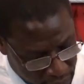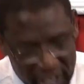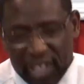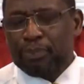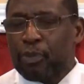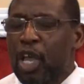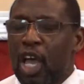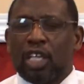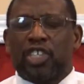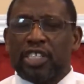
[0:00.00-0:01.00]
a thing.
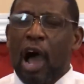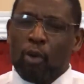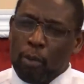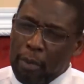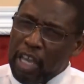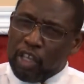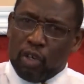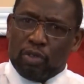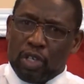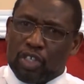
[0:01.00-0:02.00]
He says, I will make
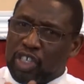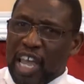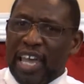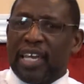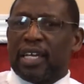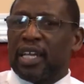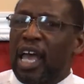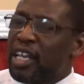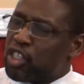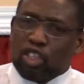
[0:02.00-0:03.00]
you to stand,
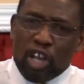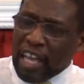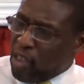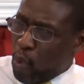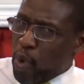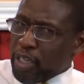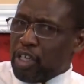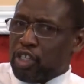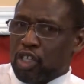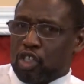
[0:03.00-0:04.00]
just like the
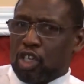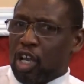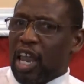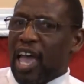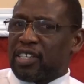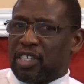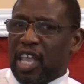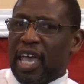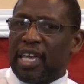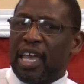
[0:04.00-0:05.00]
witnesses in the last
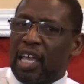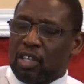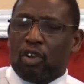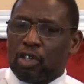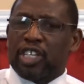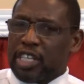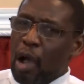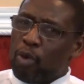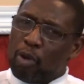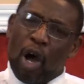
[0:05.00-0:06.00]
day. The Lord says,
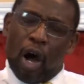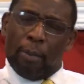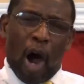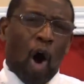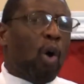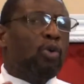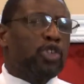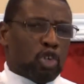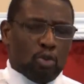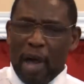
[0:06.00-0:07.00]
I will
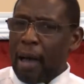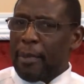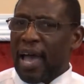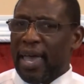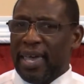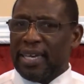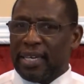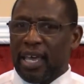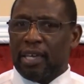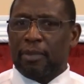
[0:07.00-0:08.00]
uphold you by my
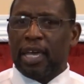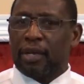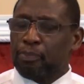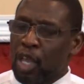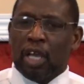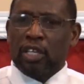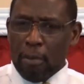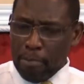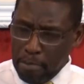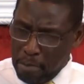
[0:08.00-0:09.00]
hand, amen, in the
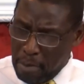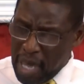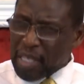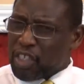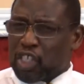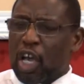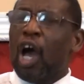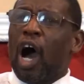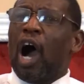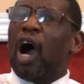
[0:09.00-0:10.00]
midst
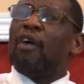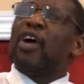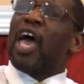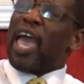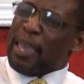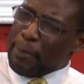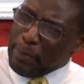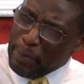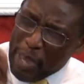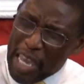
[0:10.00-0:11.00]
of a
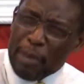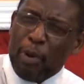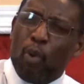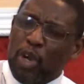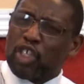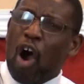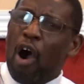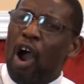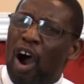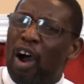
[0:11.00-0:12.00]
people which
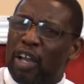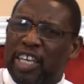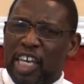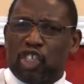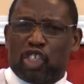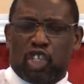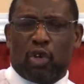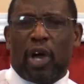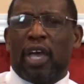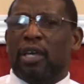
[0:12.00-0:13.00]
are against
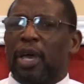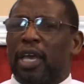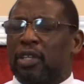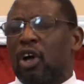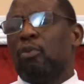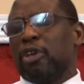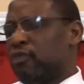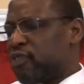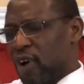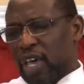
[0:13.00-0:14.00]
you, amen. Don't be
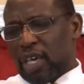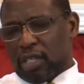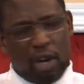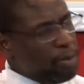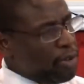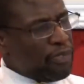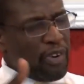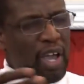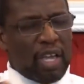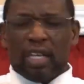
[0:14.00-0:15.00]
afraid. Don't be
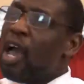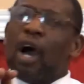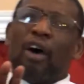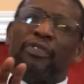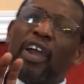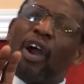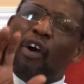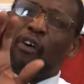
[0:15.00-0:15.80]
afraid of their,